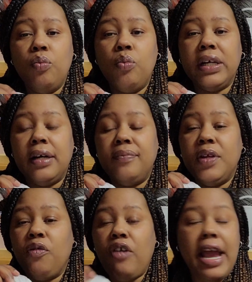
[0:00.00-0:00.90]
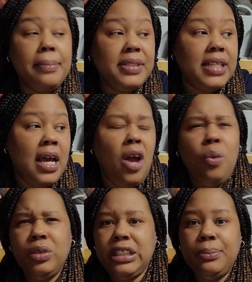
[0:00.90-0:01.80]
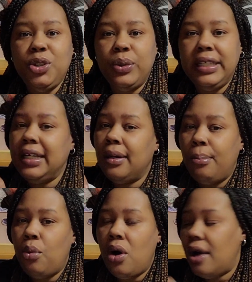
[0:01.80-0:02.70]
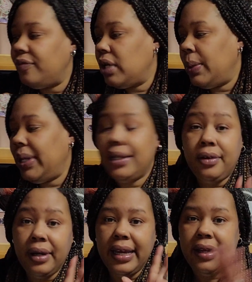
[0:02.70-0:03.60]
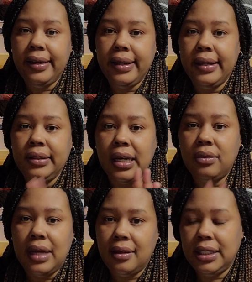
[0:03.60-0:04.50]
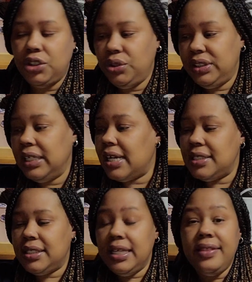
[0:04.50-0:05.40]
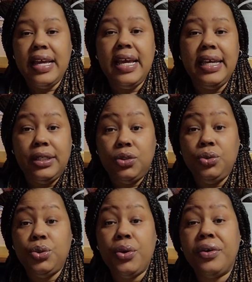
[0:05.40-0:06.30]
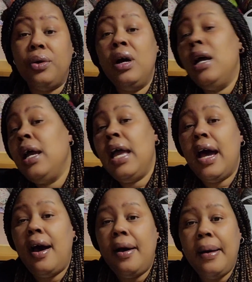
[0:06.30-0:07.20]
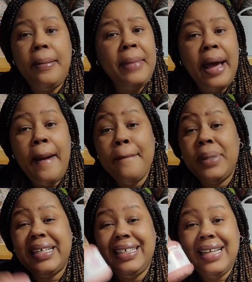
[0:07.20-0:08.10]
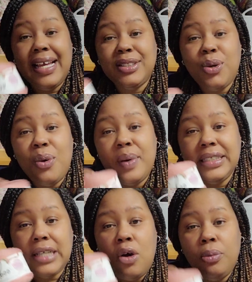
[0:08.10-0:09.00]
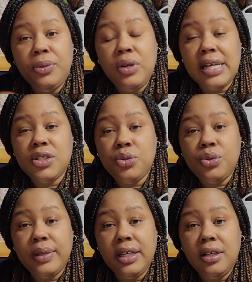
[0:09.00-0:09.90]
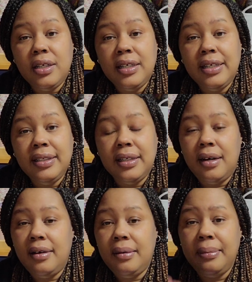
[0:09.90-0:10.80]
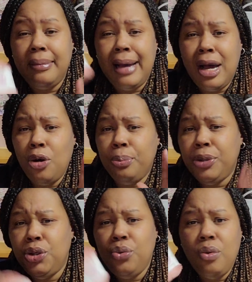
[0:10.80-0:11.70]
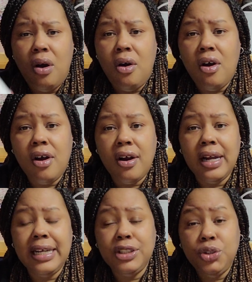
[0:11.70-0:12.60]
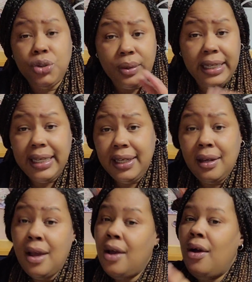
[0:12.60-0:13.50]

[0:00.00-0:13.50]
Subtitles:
one of the wraps, which I'm doing in a mauve color. And again, I'll let you guys see that in a tutorial. But as always, I hope you guys are doing good. I hope you are enjoying